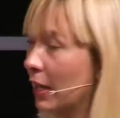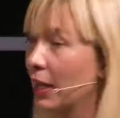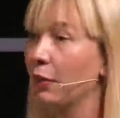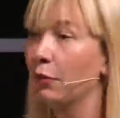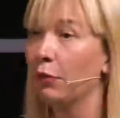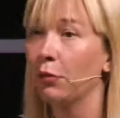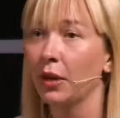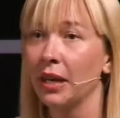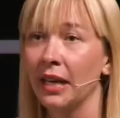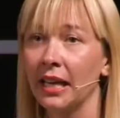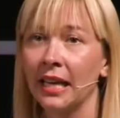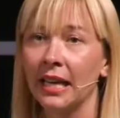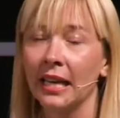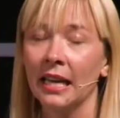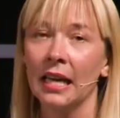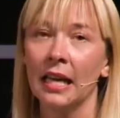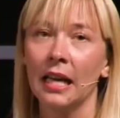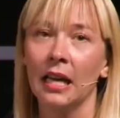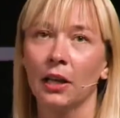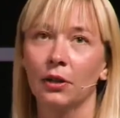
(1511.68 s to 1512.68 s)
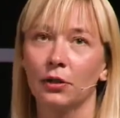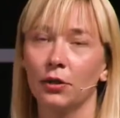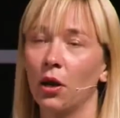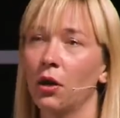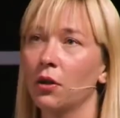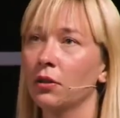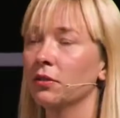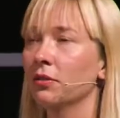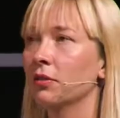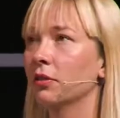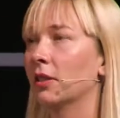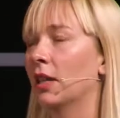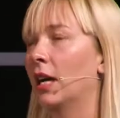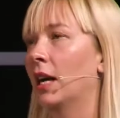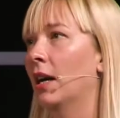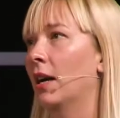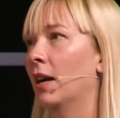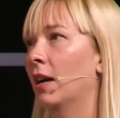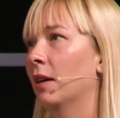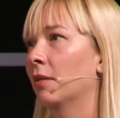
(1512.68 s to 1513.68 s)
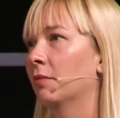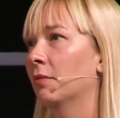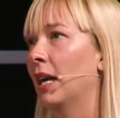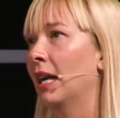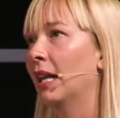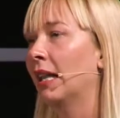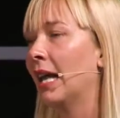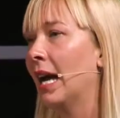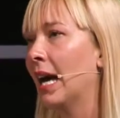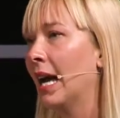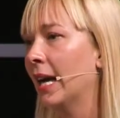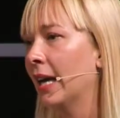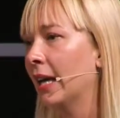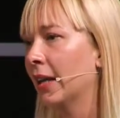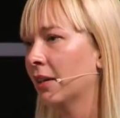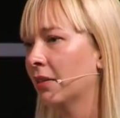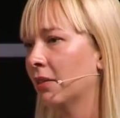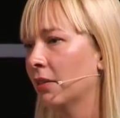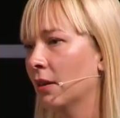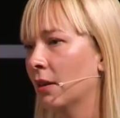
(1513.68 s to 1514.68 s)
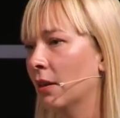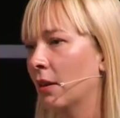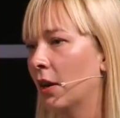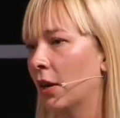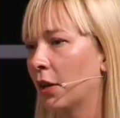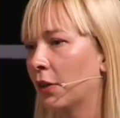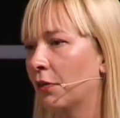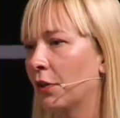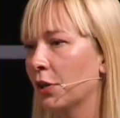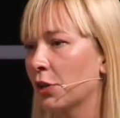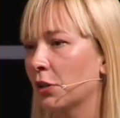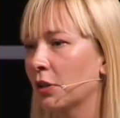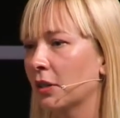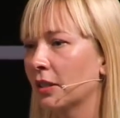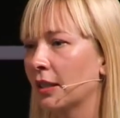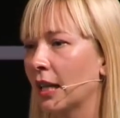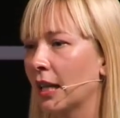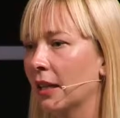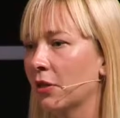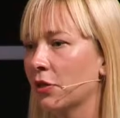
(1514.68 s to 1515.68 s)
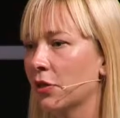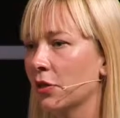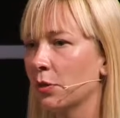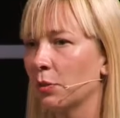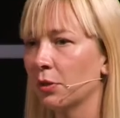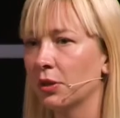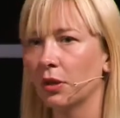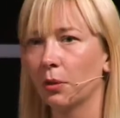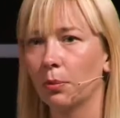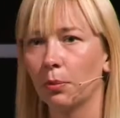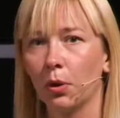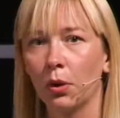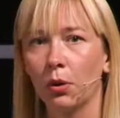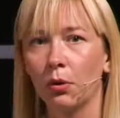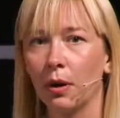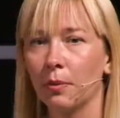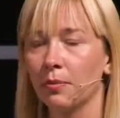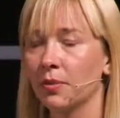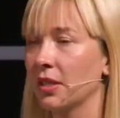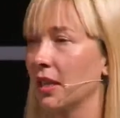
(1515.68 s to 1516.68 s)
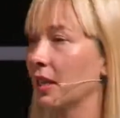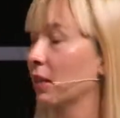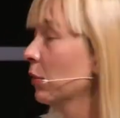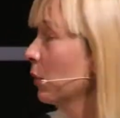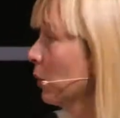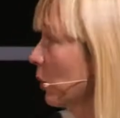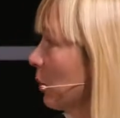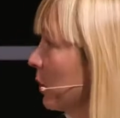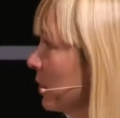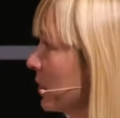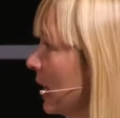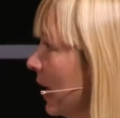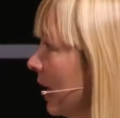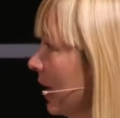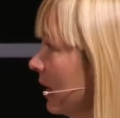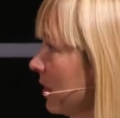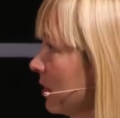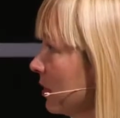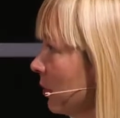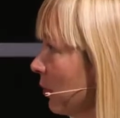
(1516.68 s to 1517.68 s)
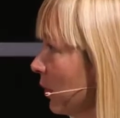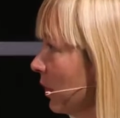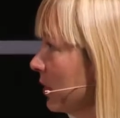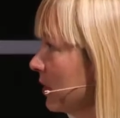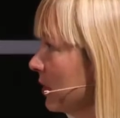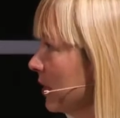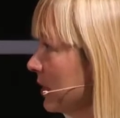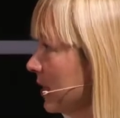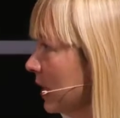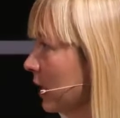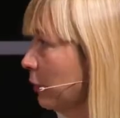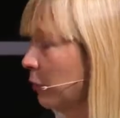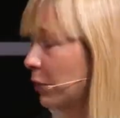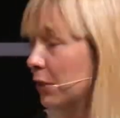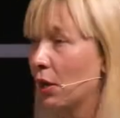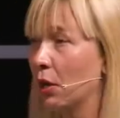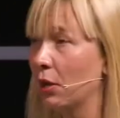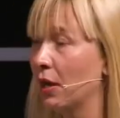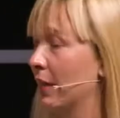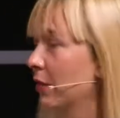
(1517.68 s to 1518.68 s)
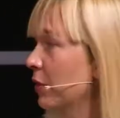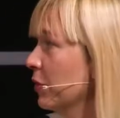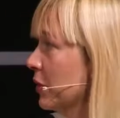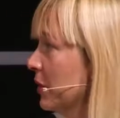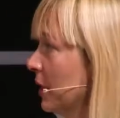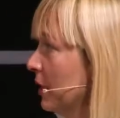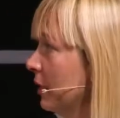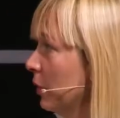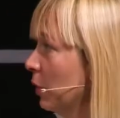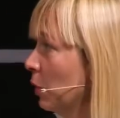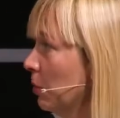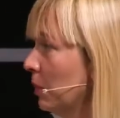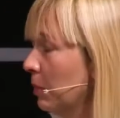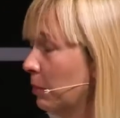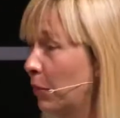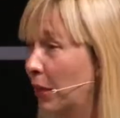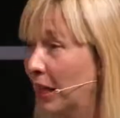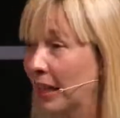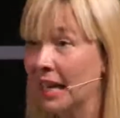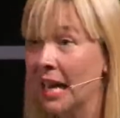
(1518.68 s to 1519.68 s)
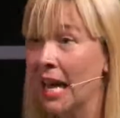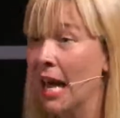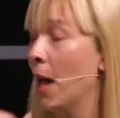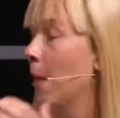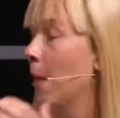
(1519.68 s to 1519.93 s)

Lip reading: If we don't align artificial intelligence with the programs in neuroscience, for instance, and if we don't understand the human brain,